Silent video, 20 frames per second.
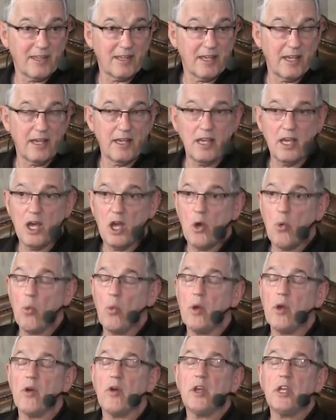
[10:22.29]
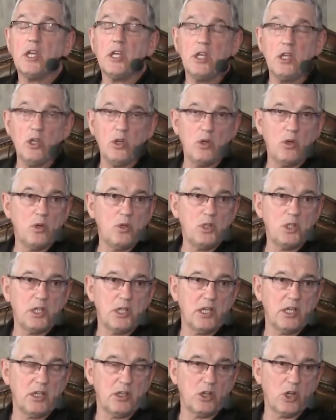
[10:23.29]
Okay? We are huge
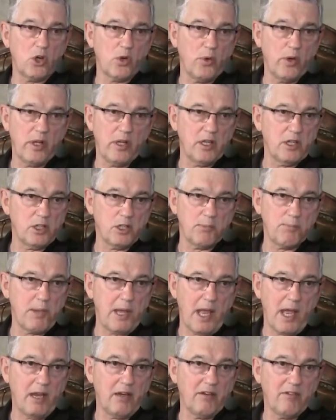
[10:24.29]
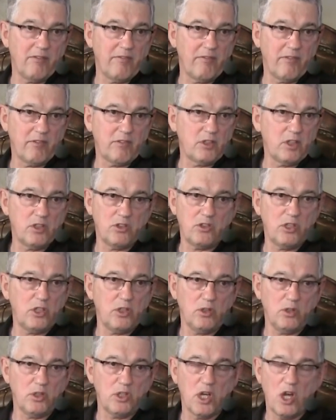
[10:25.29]
in Korea and Japan. Just
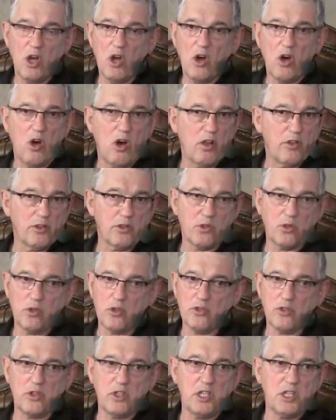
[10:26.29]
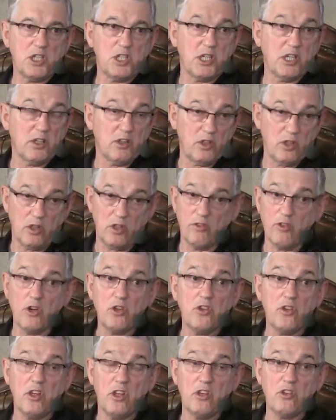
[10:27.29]
huge. All the schools are teaching it. The
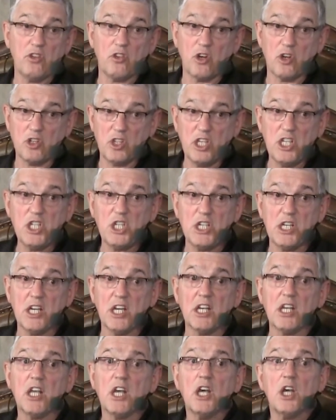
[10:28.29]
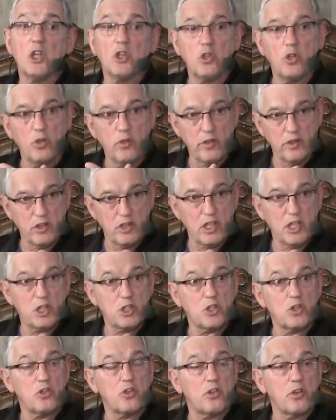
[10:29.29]
universities are teaching it to the
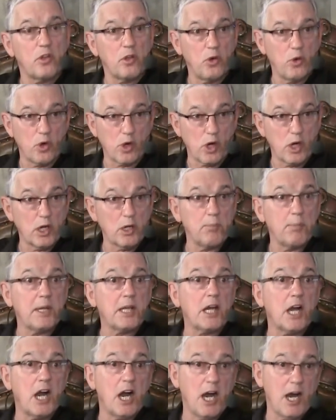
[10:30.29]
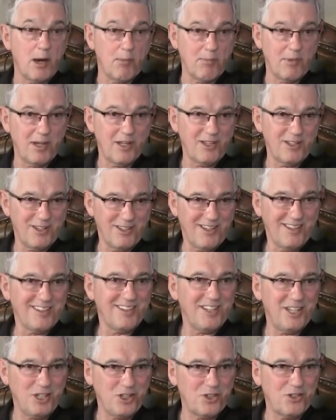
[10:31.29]
teachers who are going to become
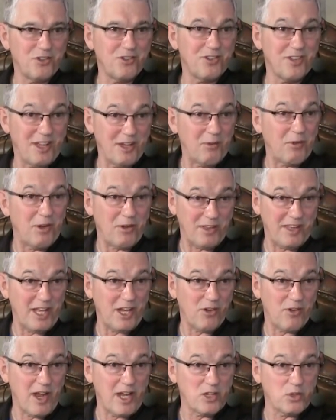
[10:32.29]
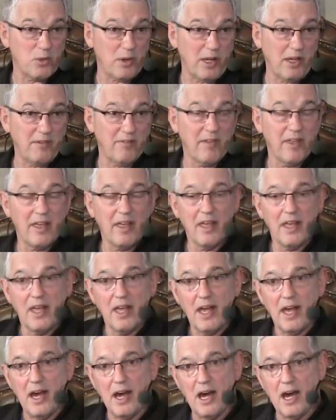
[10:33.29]
teachers when they graduate.
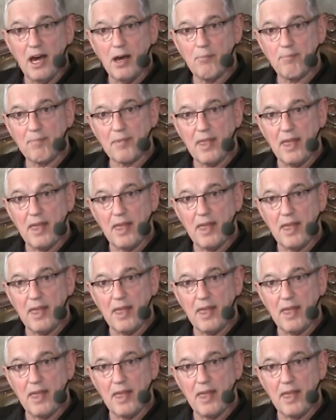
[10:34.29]
And